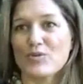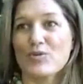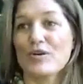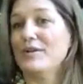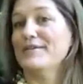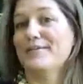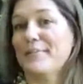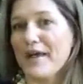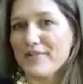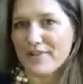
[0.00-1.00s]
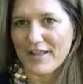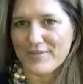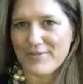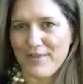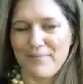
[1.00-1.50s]
or even better
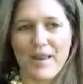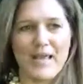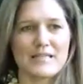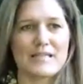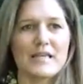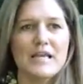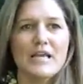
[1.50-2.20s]
than planned.